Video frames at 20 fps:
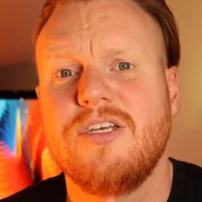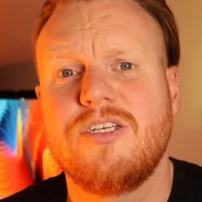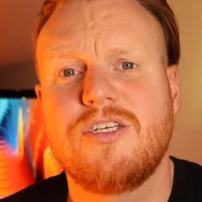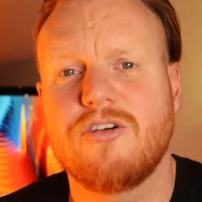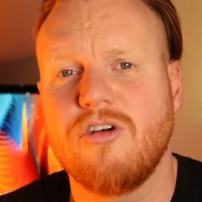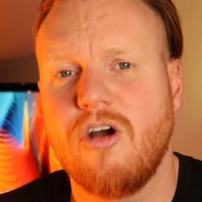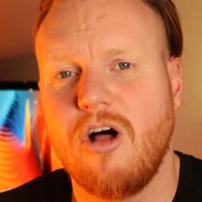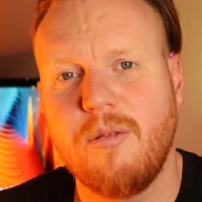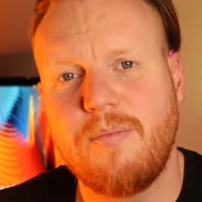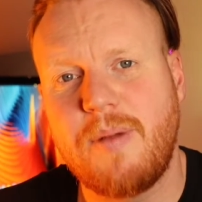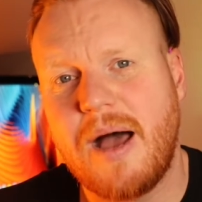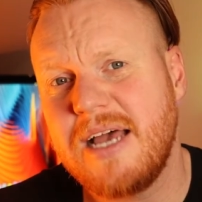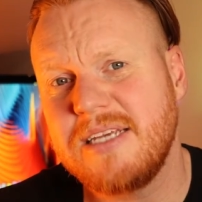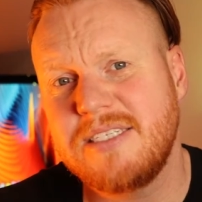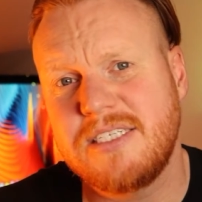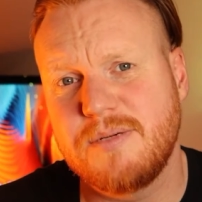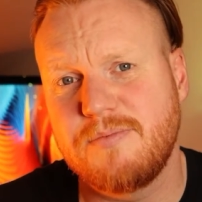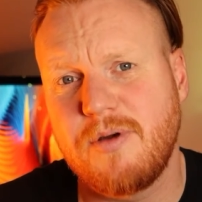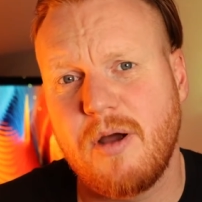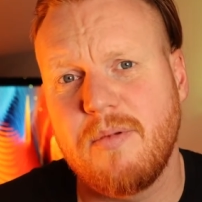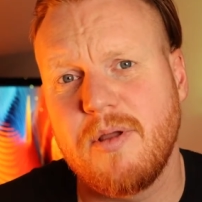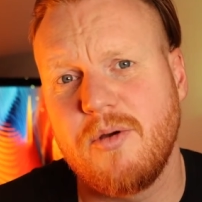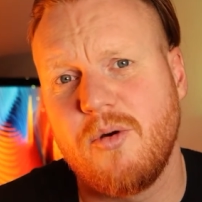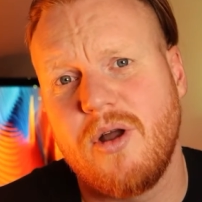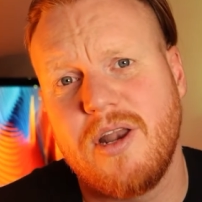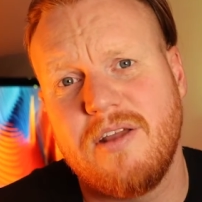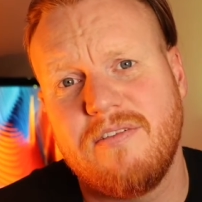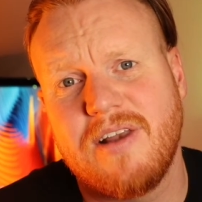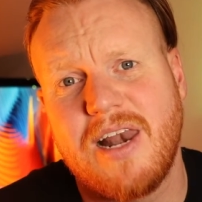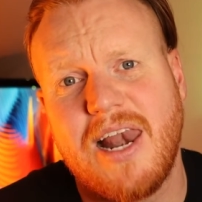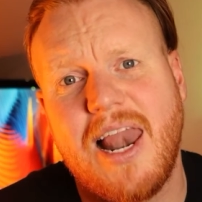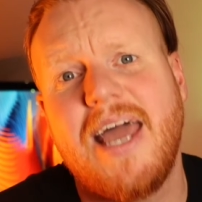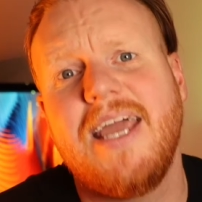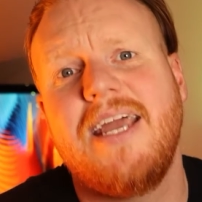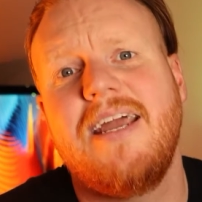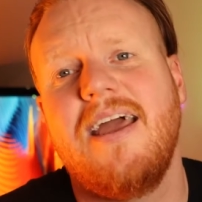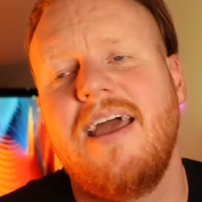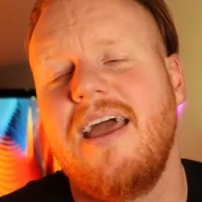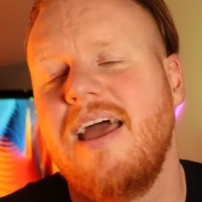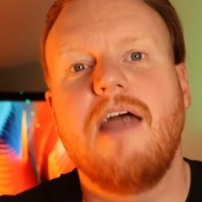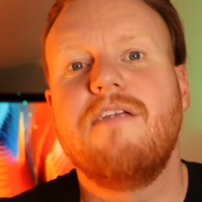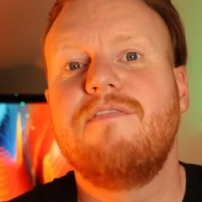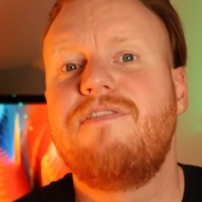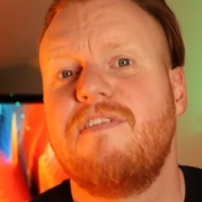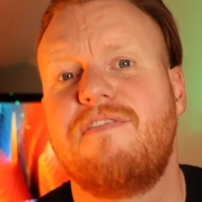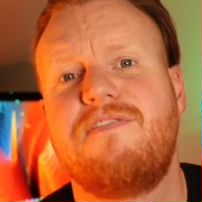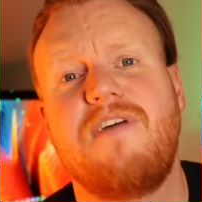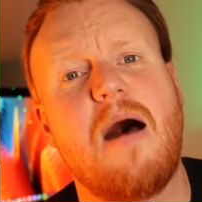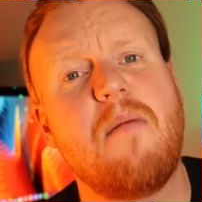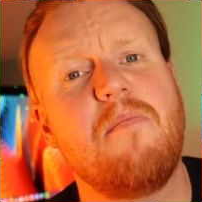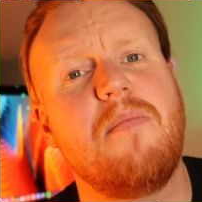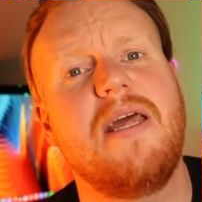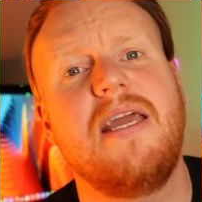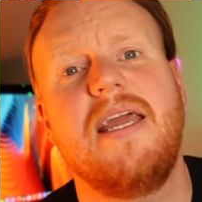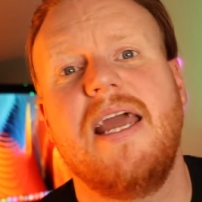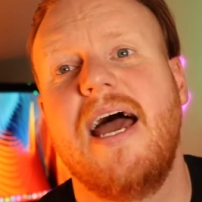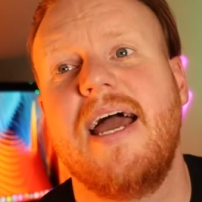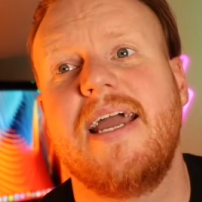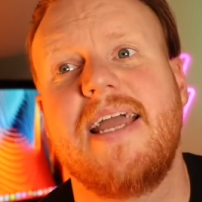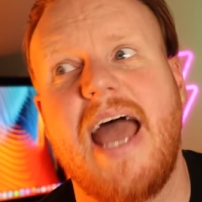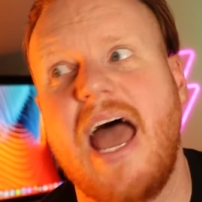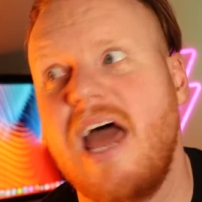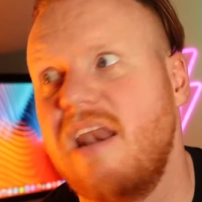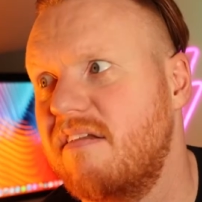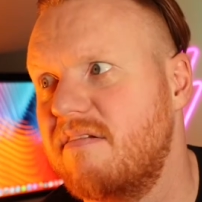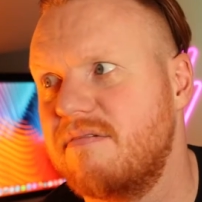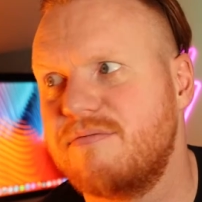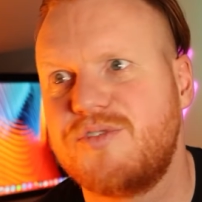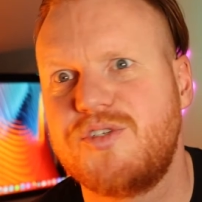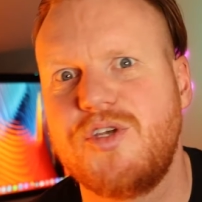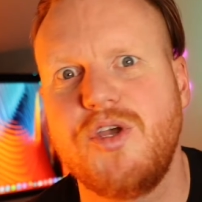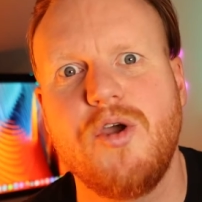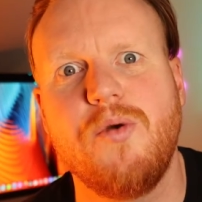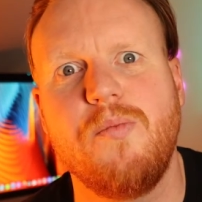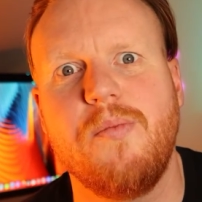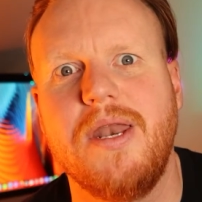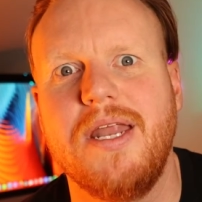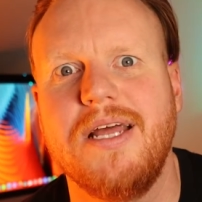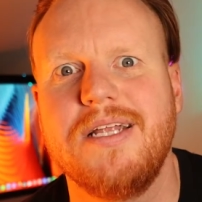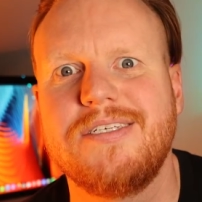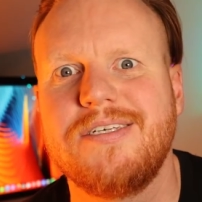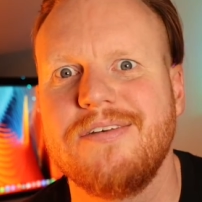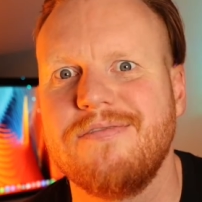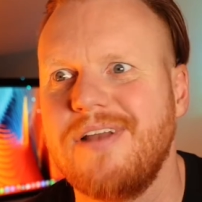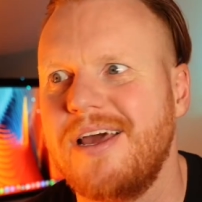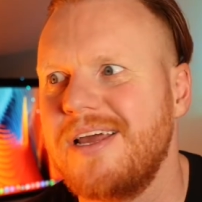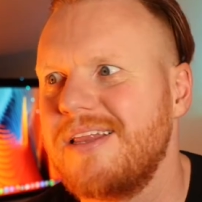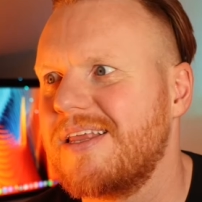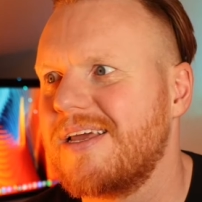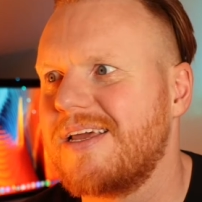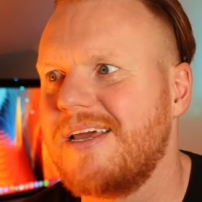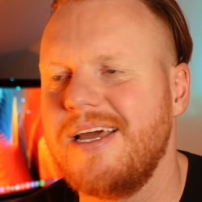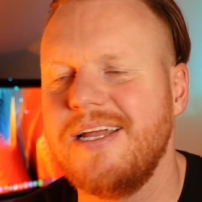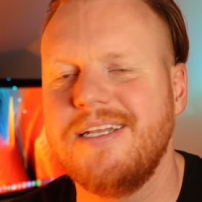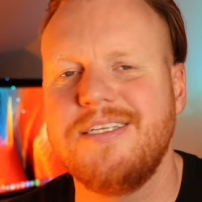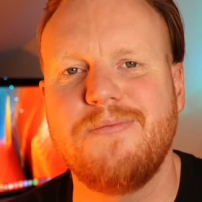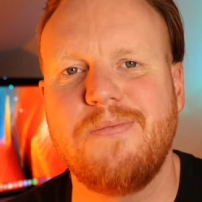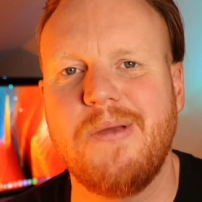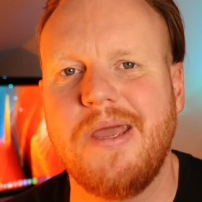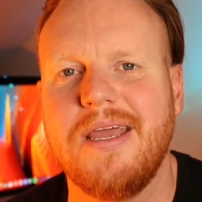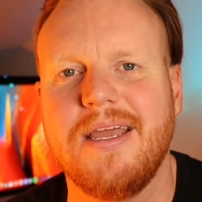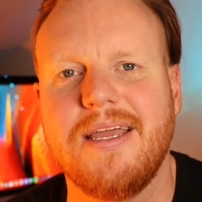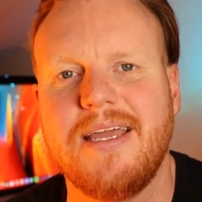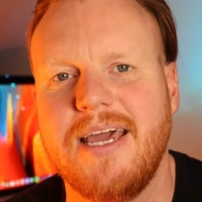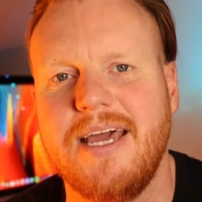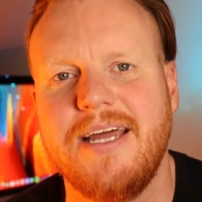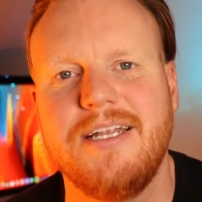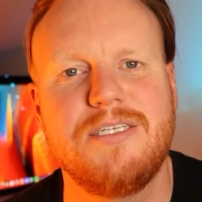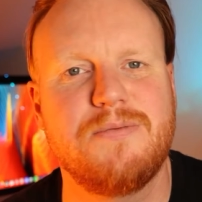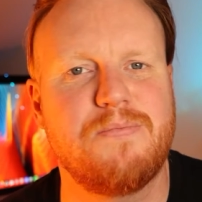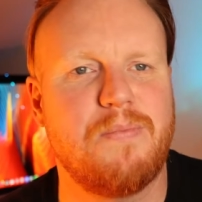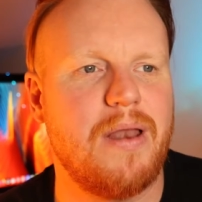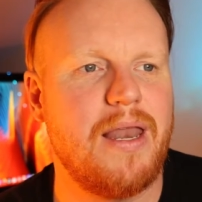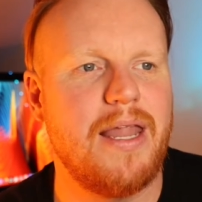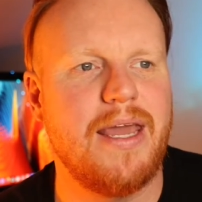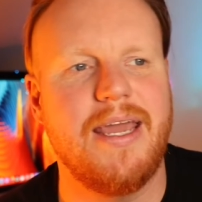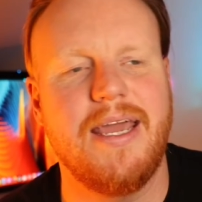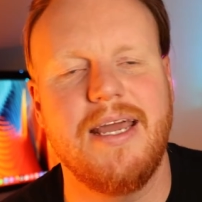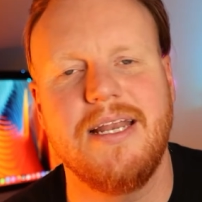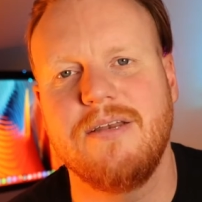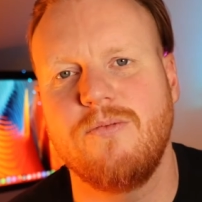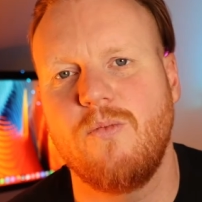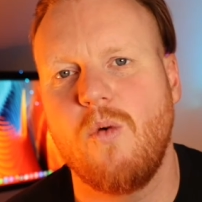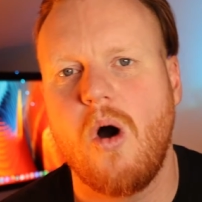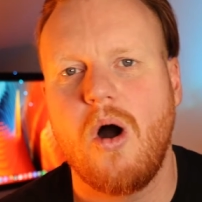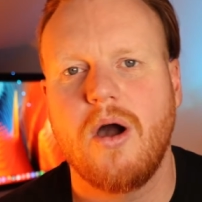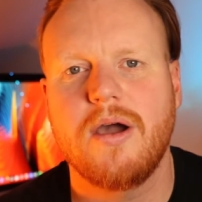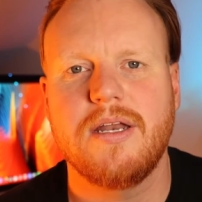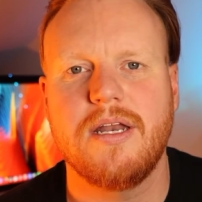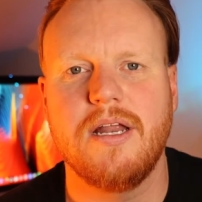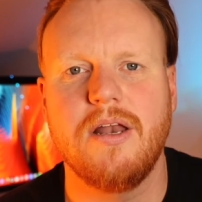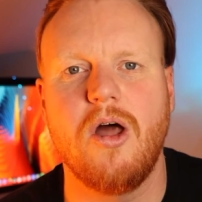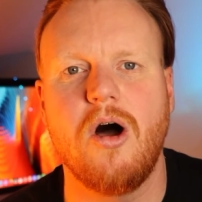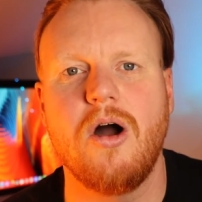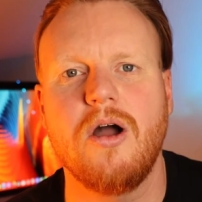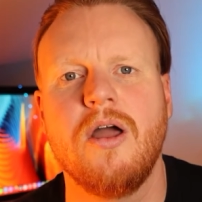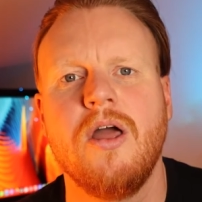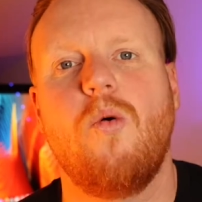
scroll past. You probably won't even like it. And for family, again, 2 minutes of like the kids being kids, playing, walking along.